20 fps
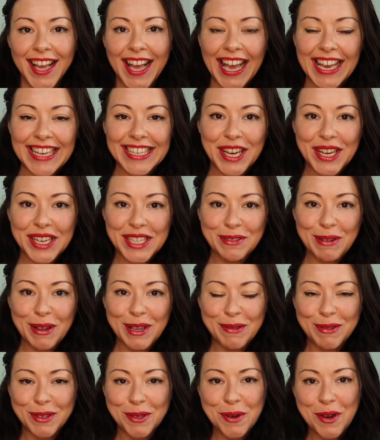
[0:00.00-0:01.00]
Hey guys,
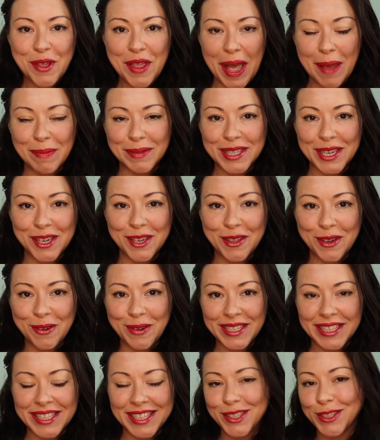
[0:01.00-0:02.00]
welcome to another episode of The
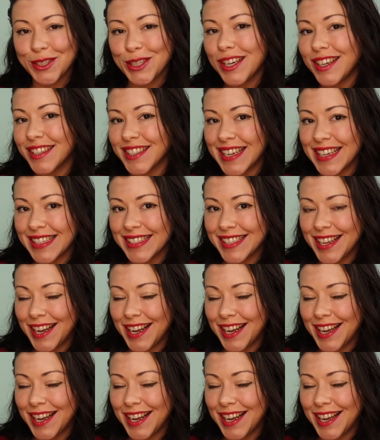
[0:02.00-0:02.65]
Crystal Goddess.